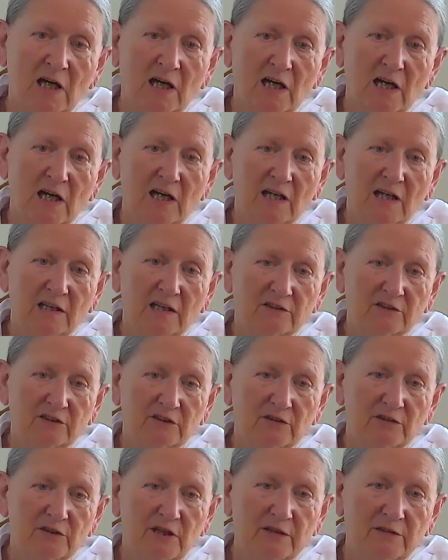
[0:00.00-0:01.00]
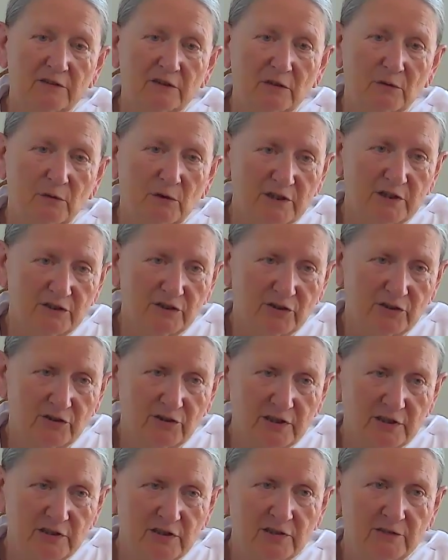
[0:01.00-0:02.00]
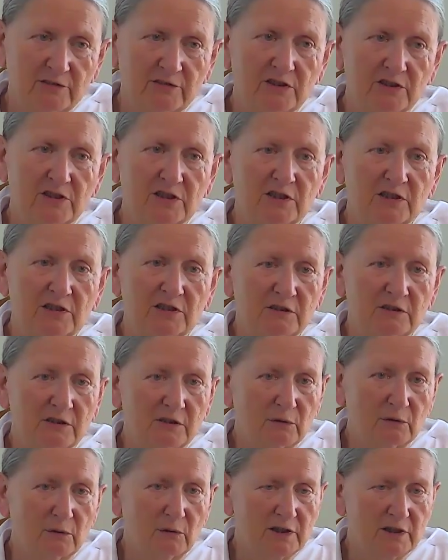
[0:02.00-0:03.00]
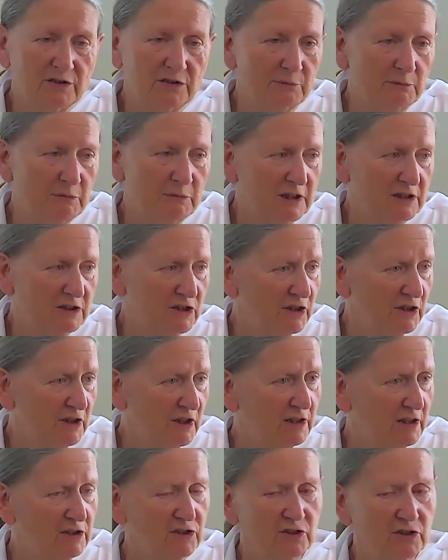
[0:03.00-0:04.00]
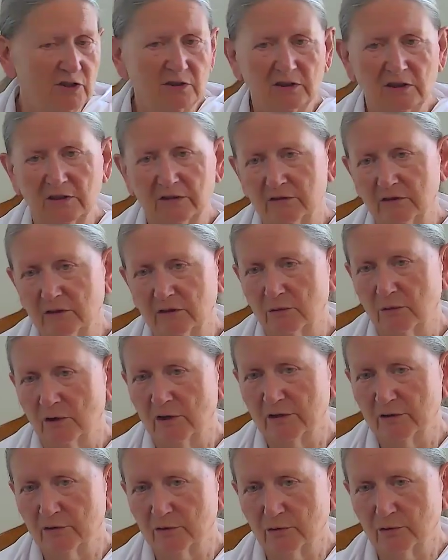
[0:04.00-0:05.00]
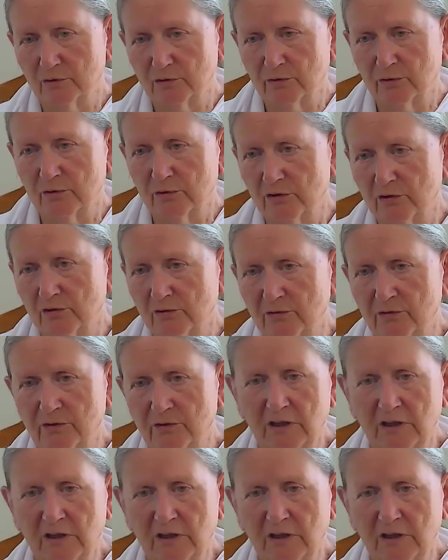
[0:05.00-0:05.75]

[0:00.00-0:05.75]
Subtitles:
And so that requires creativity, it requires imagination, it requires all sorts of